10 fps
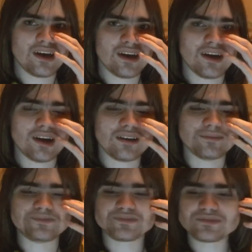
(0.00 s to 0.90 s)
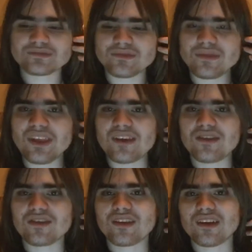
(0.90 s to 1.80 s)

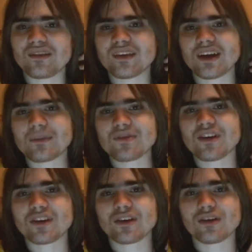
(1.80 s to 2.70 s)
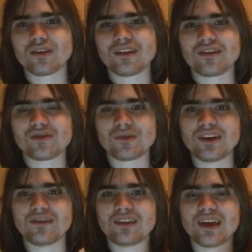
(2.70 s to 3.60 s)
Sign up started early this
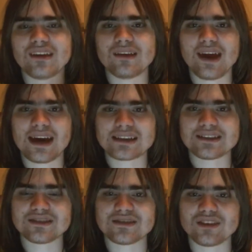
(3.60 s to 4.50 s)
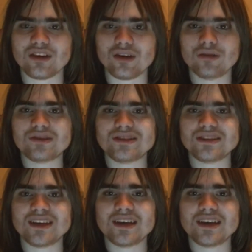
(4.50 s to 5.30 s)
week to get access to codes,